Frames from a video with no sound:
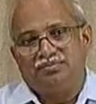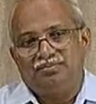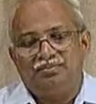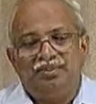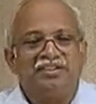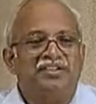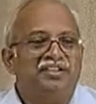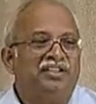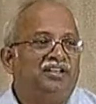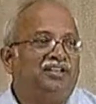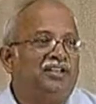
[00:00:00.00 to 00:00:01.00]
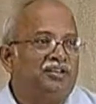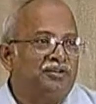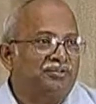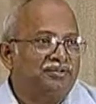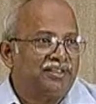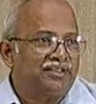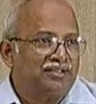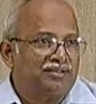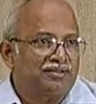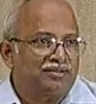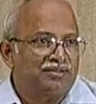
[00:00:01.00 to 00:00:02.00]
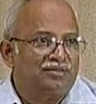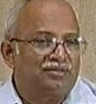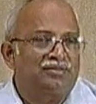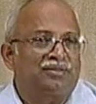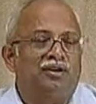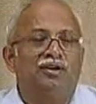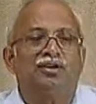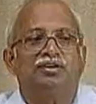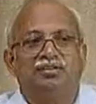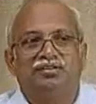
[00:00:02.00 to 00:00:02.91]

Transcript: material that you have taken, or